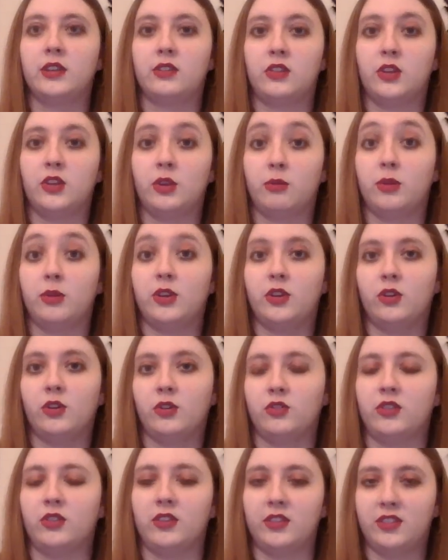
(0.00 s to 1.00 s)
know, when you go
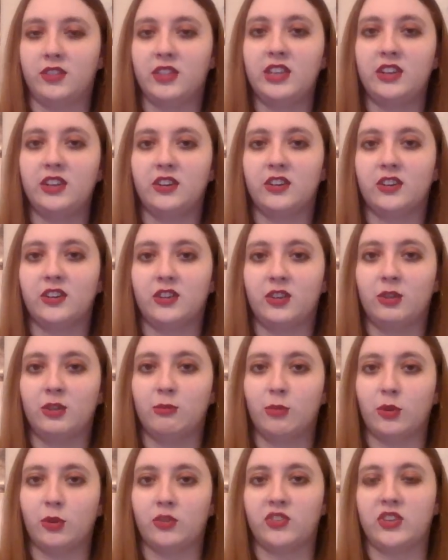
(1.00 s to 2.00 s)
to the theater, you
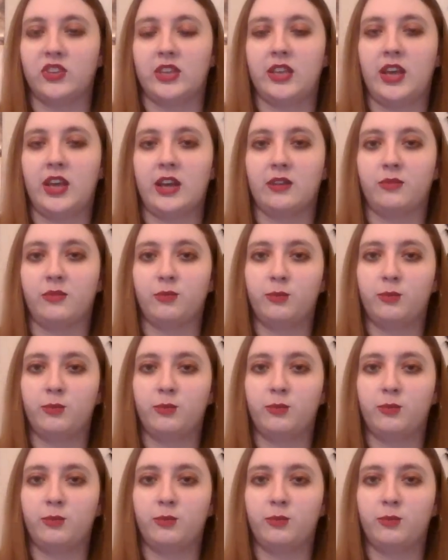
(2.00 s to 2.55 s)
mostly have